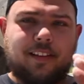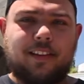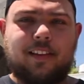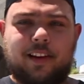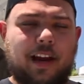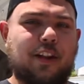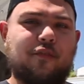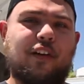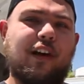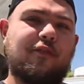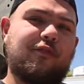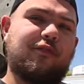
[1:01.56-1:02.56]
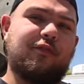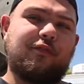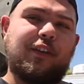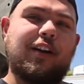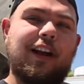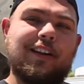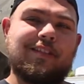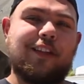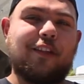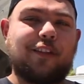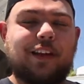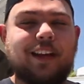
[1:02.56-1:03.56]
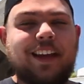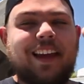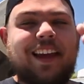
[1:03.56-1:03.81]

85 Fahrenheit is nothing.